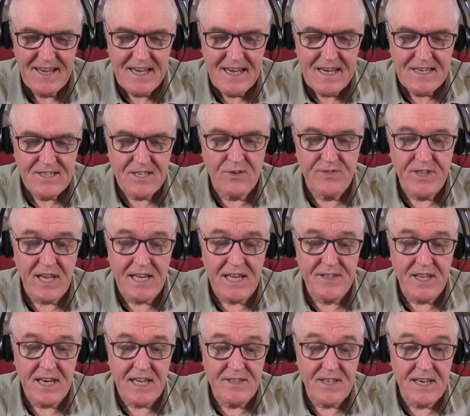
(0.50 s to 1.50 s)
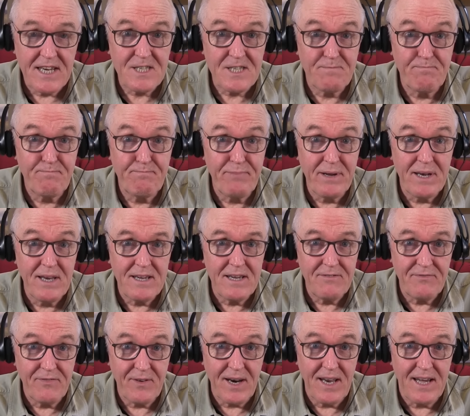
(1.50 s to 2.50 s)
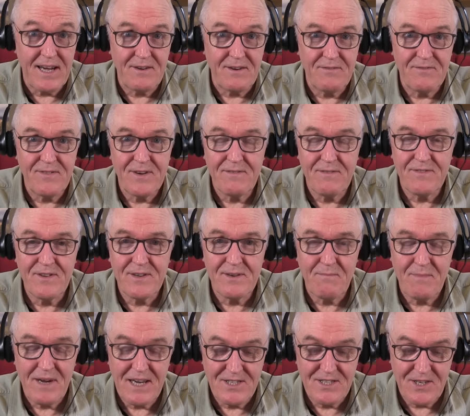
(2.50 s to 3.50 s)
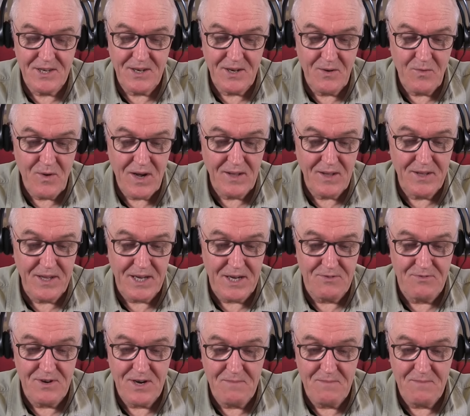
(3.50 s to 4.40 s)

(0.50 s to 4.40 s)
So the, the, the last belief, Clare, you've, you've done amazingly well here.